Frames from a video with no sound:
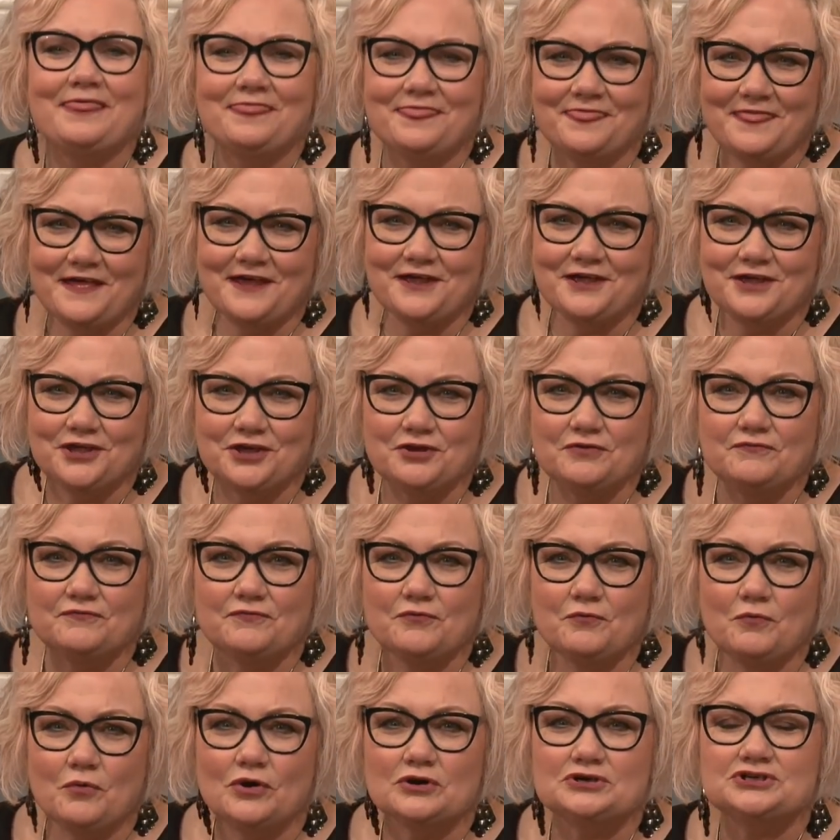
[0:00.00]
And thank you
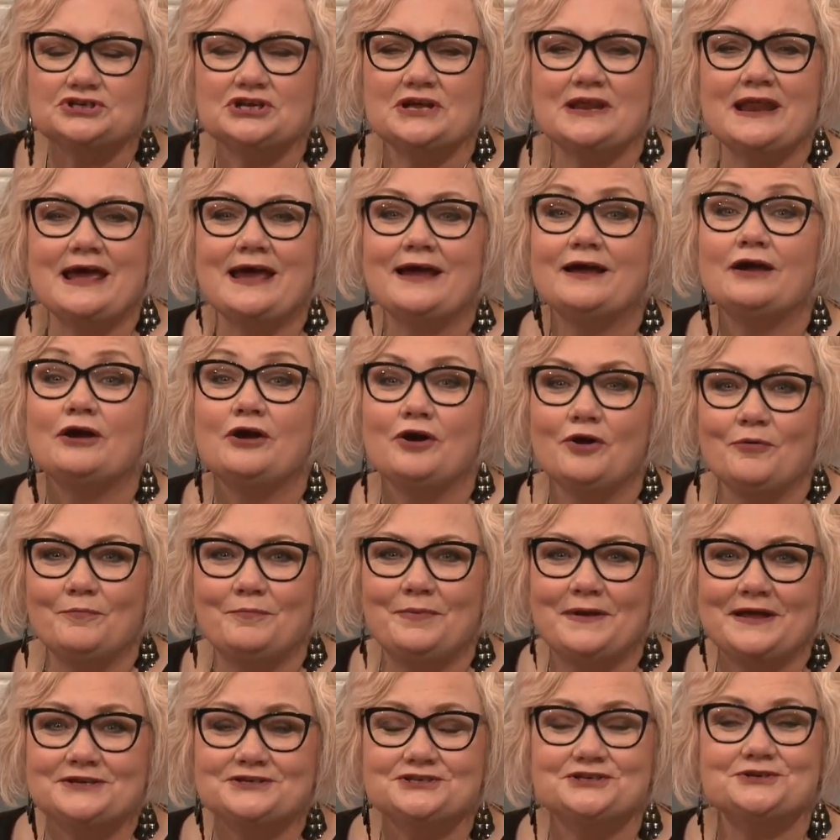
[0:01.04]
for watching. And God
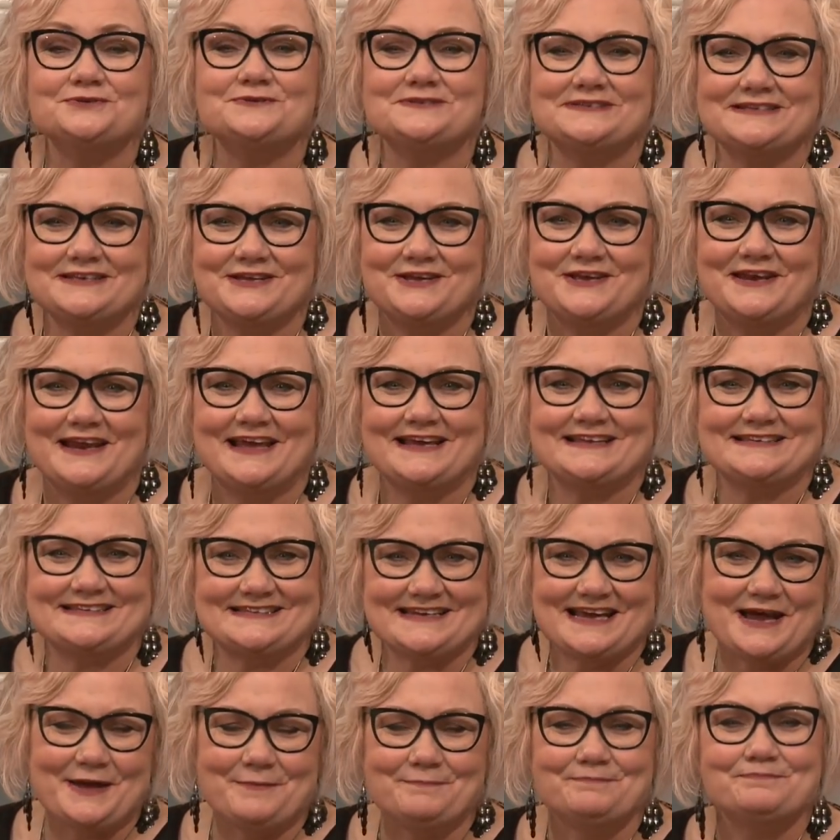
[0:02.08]
bless you. See you next
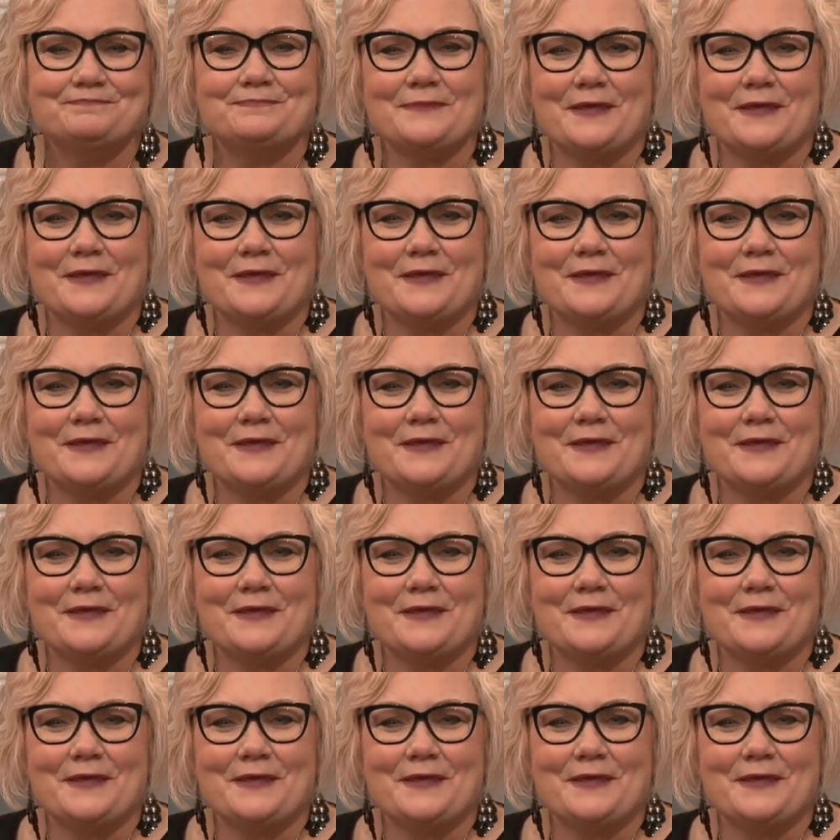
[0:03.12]
time.